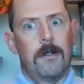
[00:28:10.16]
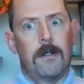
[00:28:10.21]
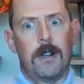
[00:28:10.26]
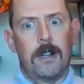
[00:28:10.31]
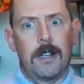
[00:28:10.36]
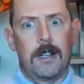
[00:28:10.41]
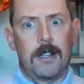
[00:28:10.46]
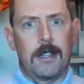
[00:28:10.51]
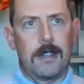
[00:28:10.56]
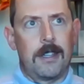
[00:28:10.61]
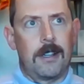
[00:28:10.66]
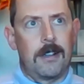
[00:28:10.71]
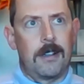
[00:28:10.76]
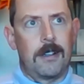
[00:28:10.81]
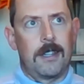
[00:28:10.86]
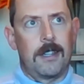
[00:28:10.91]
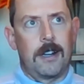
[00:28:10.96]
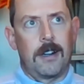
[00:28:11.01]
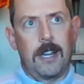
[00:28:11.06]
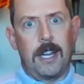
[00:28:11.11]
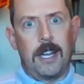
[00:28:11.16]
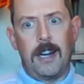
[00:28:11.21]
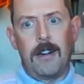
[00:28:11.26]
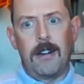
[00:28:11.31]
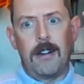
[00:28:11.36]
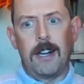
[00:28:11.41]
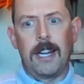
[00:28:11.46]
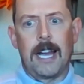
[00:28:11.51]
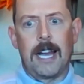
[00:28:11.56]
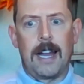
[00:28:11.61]
they're
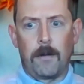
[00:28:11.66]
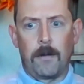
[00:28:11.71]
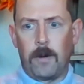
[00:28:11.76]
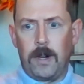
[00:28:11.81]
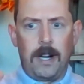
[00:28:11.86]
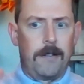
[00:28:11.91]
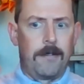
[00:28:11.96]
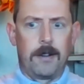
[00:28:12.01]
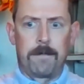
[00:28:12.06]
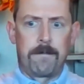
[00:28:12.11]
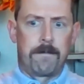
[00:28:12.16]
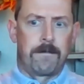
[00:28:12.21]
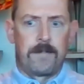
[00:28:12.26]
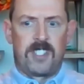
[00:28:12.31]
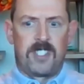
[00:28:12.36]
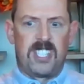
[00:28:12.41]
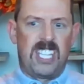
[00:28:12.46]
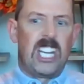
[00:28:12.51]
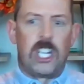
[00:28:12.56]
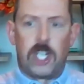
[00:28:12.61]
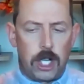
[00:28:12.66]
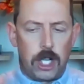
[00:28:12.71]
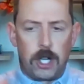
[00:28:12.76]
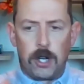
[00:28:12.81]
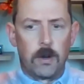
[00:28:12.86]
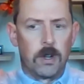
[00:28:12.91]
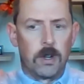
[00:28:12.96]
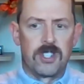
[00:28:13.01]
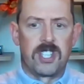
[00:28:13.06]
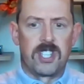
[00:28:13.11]
hearing on whatever issue
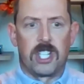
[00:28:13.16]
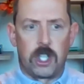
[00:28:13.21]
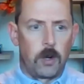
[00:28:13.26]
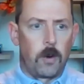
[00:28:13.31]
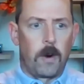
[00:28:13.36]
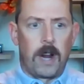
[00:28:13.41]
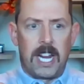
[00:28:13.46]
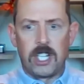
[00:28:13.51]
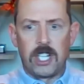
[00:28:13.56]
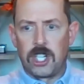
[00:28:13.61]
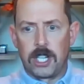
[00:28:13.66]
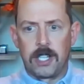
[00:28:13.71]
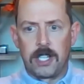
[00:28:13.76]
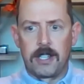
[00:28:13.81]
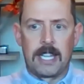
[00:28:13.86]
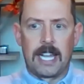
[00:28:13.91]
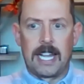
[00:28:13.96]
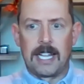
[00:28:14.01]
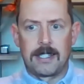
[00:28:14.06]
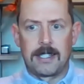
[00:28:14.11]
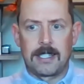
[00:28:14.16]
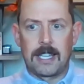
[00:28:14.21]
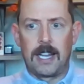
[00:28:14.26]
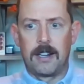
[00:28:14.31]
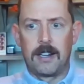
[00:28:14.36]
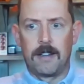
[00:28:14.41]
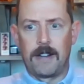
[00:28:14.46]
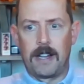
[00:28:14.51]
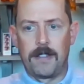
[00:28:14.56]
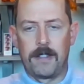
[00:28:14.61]
or situation that's kind
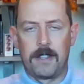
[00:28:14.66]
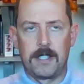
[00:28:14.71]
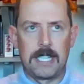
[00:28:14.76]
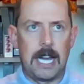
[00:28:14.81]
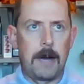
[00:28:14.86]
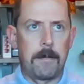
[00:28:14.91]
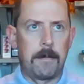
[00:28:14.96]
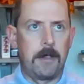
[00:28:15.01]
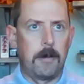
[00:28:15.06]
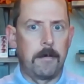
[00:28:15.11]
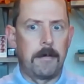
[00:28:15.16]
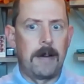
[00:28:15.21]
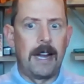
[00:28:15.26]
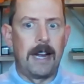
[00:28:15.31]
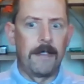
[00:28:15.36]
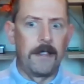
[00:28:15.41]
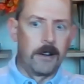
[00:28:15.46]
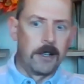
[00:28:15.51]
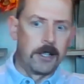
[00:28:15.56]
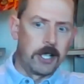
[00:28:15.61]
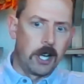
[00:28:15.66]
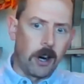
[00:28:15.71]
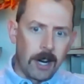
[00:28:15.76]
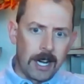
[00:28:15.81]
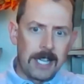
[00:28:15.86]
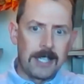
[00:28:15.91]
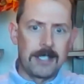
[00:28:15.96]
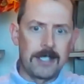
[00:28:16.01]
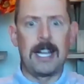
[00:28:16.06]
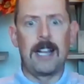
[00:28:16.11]
of on the top of their mind. Their
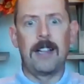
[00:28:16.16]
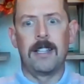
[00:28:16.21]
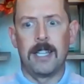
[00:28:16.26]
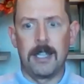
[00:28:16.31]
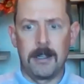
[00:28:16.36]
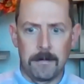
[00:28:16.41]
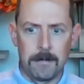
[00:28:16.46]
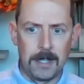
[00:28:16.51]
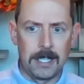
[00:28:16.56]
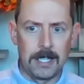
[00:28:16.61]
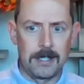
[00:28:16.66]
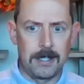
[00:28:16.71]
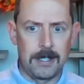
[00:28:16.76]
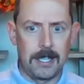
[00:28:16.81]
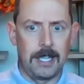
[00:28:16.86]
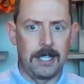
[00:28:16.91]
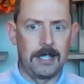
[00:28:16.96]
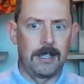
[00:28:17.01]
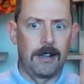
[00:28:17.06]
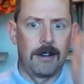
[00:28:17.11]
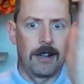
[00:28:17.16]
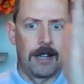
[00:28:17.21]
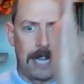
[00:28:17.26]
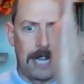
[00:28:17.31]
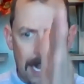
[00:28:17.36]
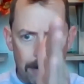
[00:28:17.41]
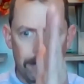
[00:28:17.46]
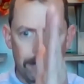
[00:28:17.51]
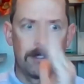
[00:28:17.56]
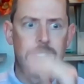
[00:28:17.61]
attorneys telling them this thing, their
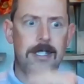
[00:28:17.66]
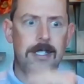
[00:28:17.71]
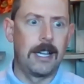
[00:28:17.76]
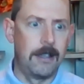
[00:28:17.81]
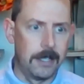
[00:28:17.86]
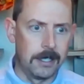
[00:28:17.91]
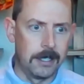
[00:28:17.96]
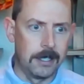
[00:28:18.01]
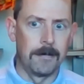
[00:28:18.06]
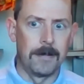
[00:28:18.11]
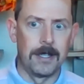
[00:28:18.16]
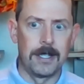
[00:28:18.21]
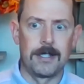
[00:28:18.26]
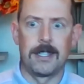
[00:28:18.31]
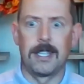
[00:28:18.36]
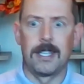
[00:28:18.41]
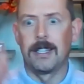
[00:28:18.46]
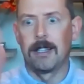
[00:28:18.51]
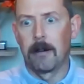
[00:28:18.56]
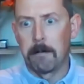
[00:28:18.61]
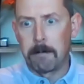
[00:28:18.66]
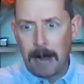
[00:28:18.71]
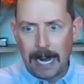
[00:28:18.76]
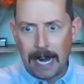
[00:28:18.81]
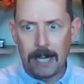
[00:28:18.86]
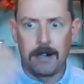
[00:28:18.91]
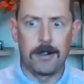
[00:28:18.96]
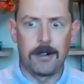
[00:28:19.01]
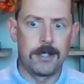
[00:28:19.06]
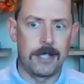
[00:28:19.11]
accountants telling them this thing, their
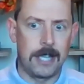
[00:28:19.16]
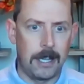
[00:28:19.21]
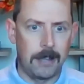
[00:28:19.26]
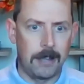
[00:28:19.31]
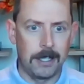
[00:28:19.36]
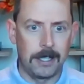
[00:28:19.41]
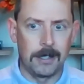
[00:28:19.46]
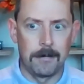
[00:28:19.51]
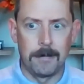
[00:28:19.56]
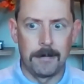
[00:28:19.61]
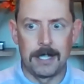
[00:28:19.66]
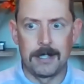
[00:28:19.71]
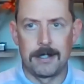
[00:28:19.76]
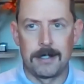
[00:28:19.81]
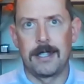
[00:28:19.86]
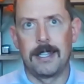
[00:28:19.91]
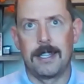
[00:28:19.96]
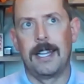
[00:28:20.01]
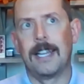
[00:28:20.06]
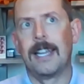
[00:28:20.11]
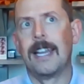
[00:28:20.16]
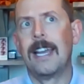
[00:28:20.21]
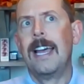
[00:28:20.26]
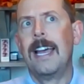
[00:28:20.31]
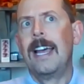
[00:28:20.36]
bankers telling them this thing,